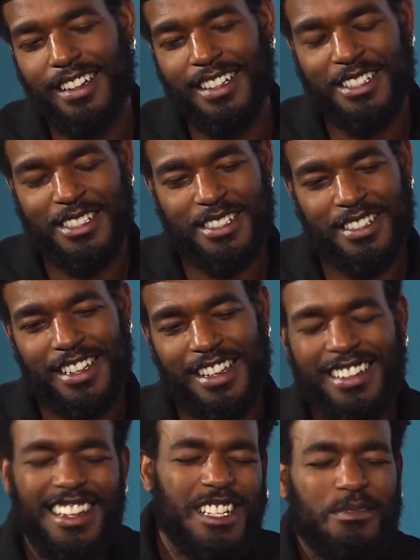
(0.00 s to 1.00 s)
It's
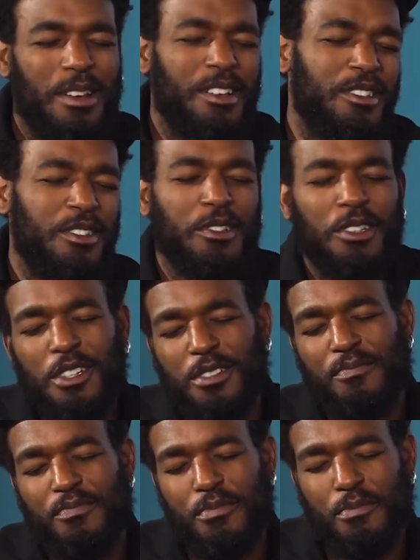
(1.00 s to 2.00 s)
and that's why you know, you,
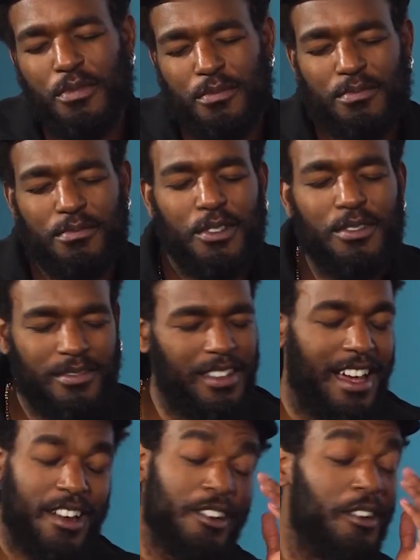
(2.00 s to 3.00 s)

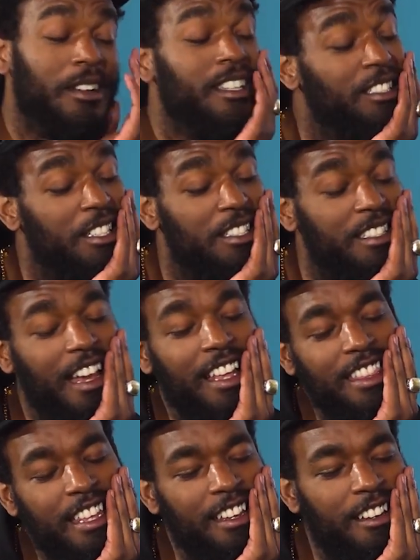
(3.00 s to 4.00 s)
I don't know. It just I
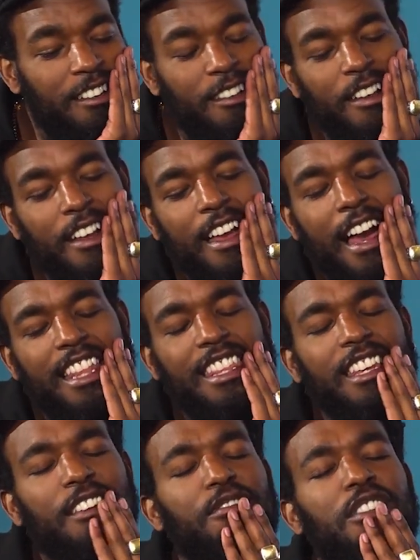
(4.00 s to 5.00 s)
think, I
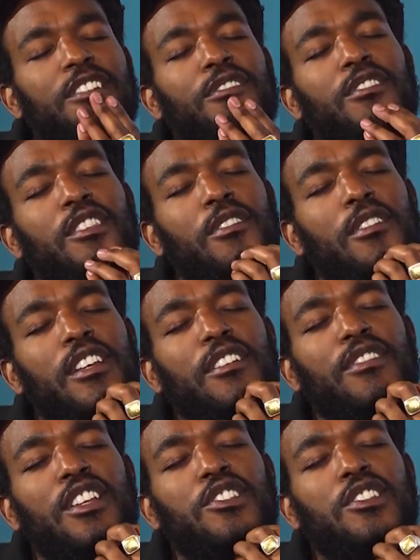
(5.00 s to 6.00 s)
think if the, the
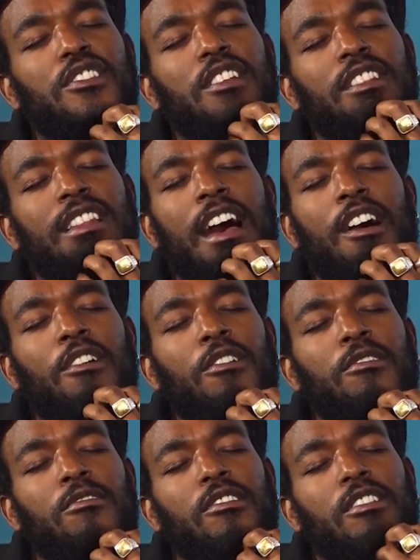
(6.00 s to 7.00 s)
if they just
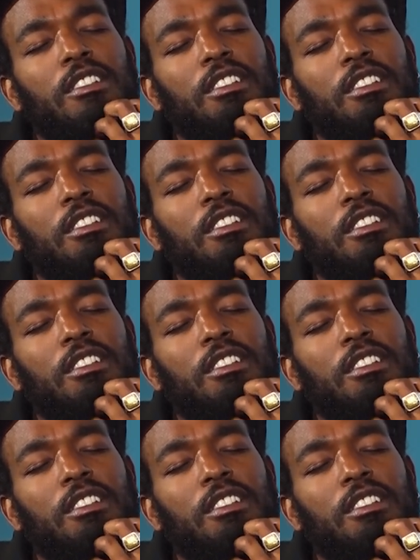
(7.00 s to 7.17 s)
allow